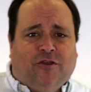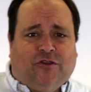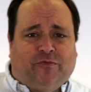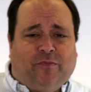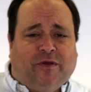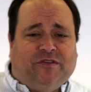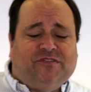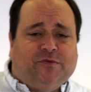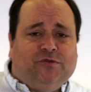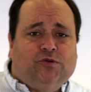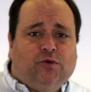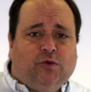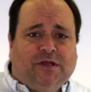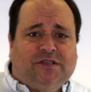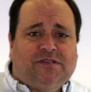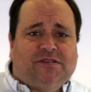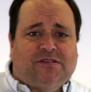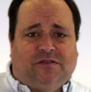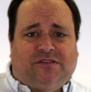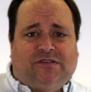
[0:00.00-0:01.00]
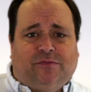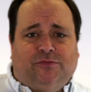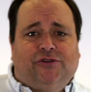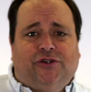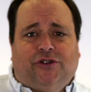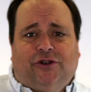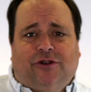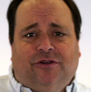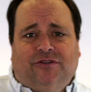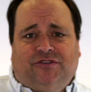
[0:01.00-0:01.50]
There's been some twists and some
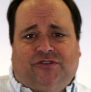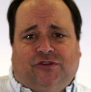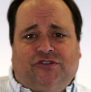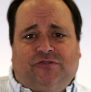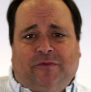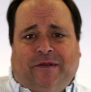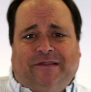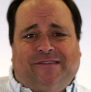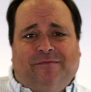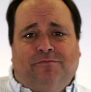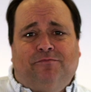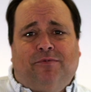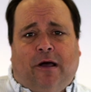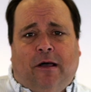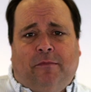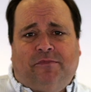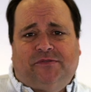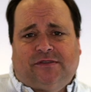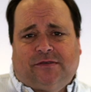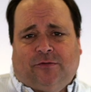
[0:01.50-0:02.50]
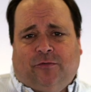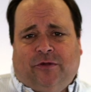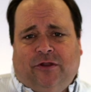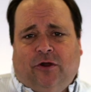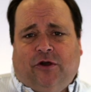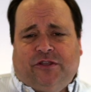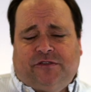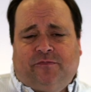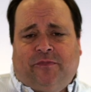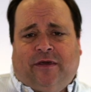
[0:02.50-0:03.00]
turns, there's been some bumps, and we
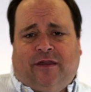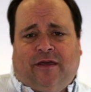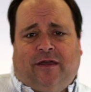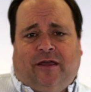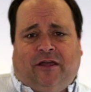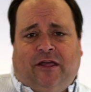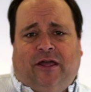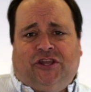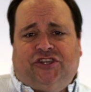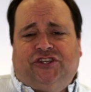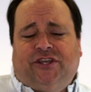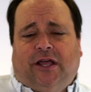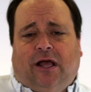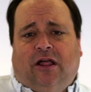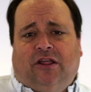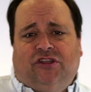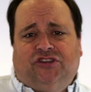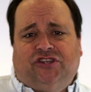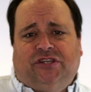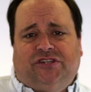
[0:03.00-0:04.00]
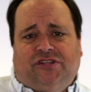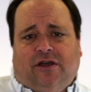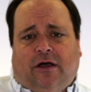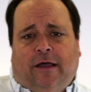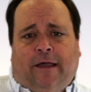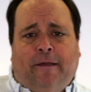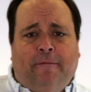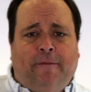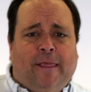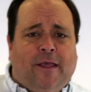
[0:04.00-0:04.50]
know it's been a, a challenging
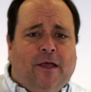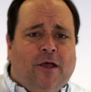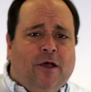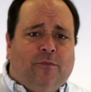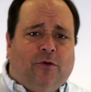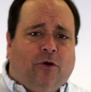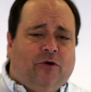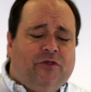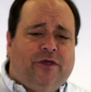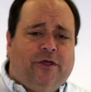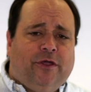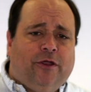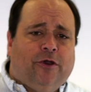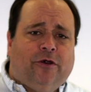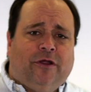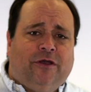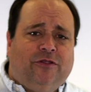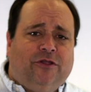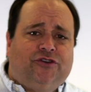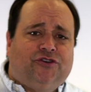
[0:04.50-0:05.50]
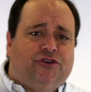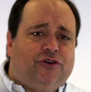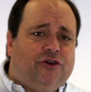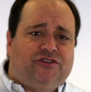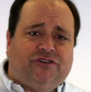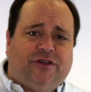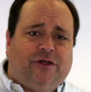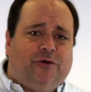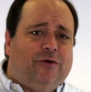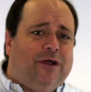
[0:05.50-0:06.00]
time both here in the
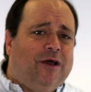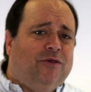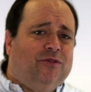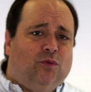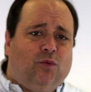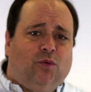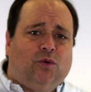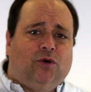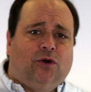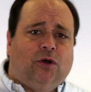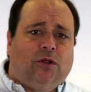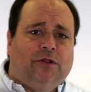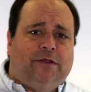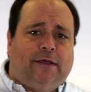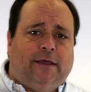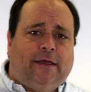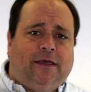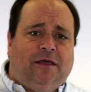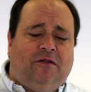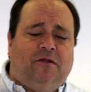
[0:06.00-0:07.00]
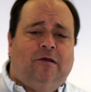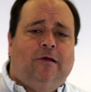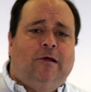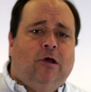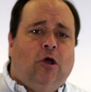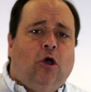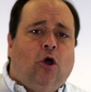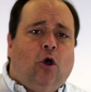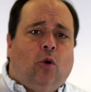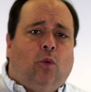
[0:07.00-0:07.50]
church and around the world. And
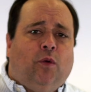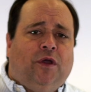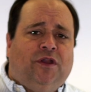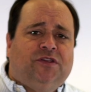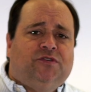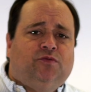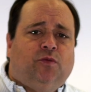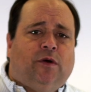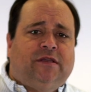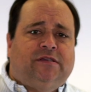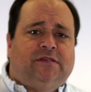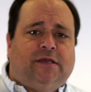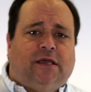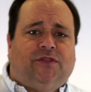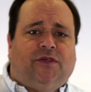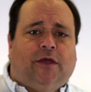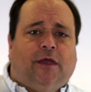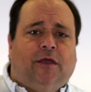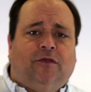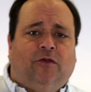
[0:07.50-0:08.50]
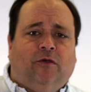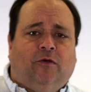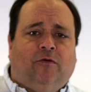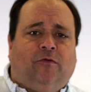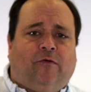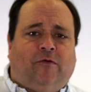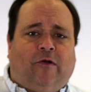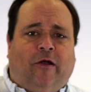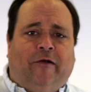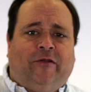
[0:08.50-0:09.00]
we just want to say thank
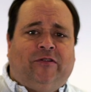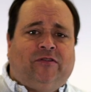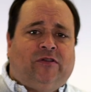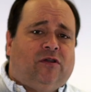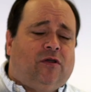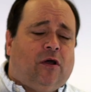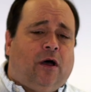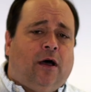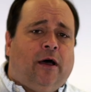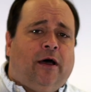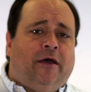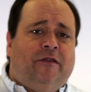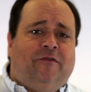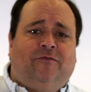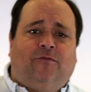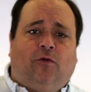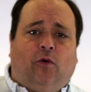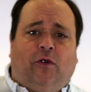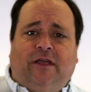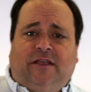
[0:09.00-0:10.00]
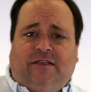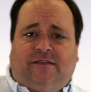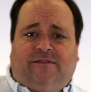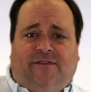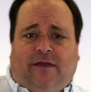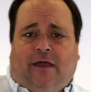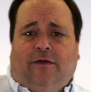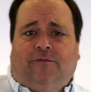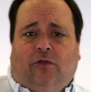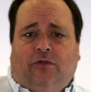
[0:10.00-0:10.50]
you uh, to God for his
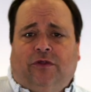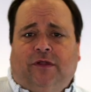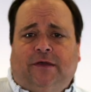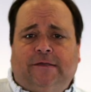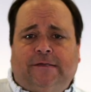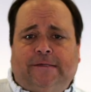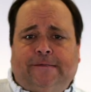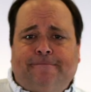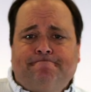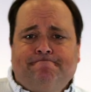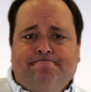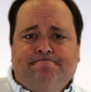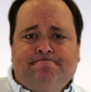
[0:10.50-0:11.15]
faithfulness